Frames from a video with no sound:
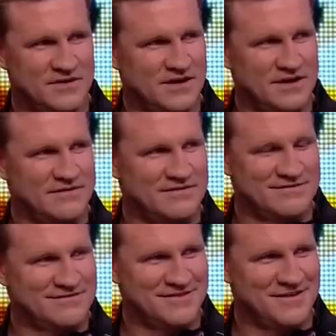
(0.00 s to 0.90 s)
mean, and
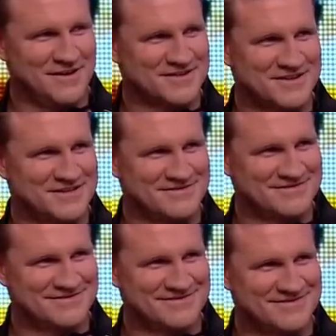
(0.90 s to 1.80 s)
like to
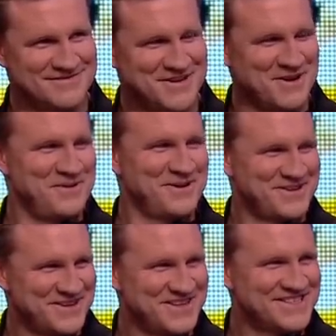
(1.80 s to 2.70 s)

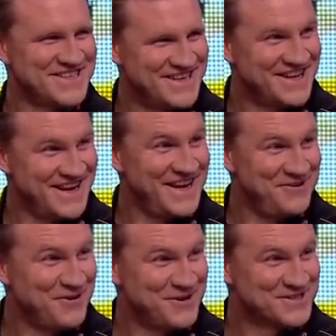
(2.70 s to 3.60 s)
consider that he
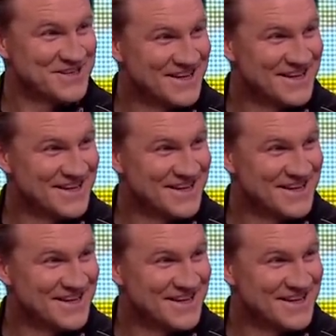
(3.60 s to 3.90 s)
was